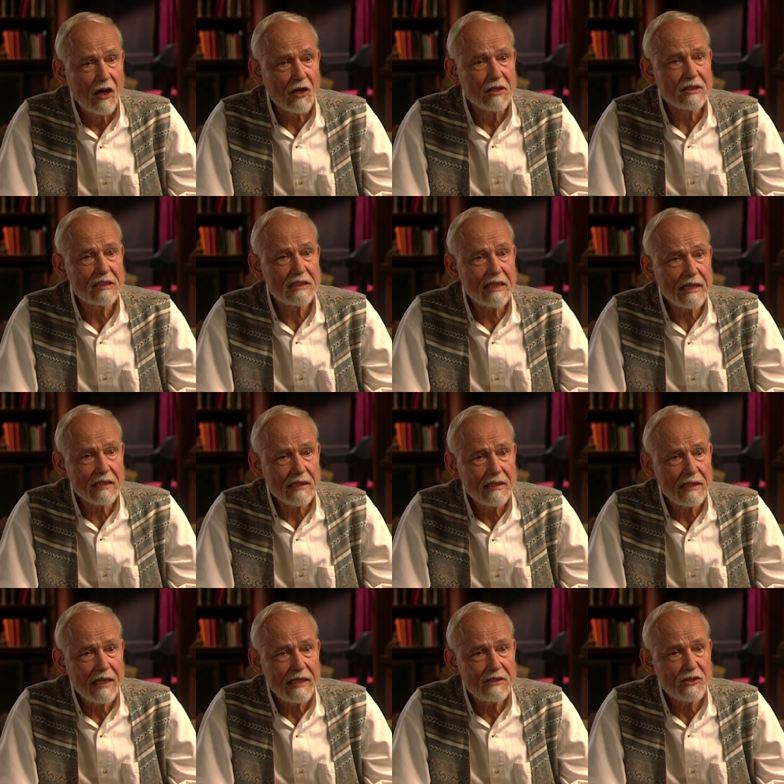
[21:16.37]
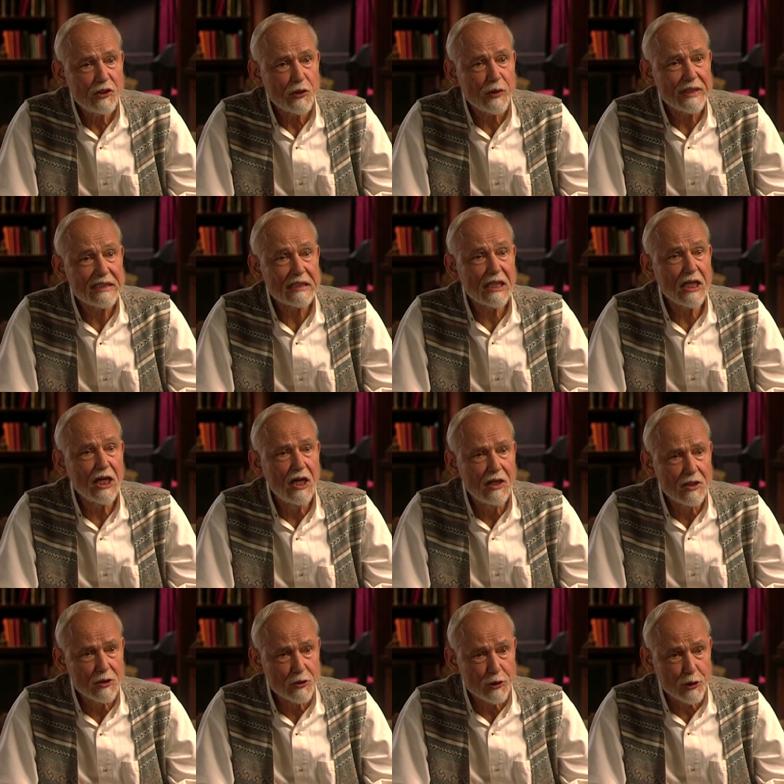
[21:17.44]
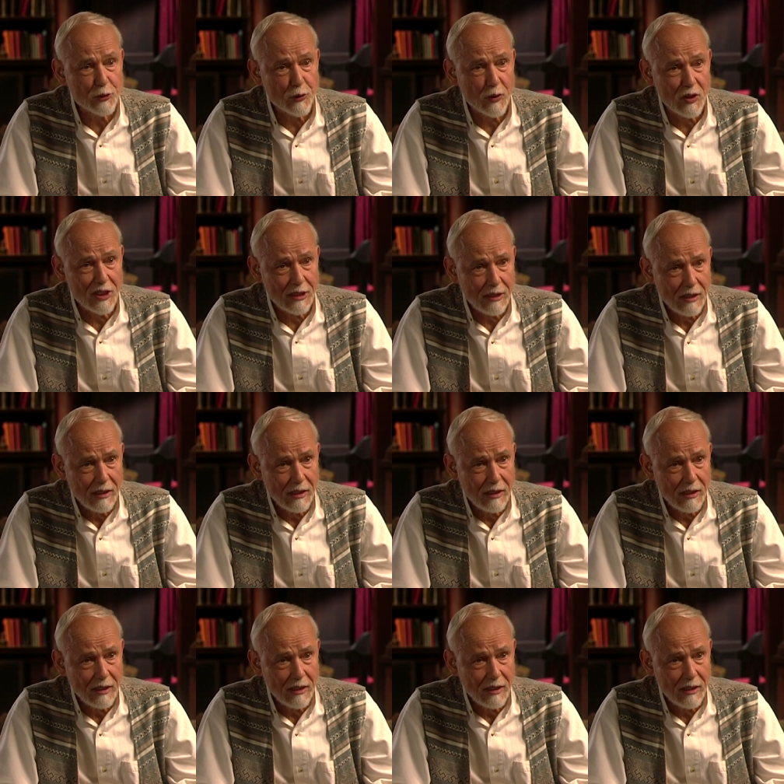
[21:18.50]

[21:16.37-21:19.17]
Our second nature is cultural.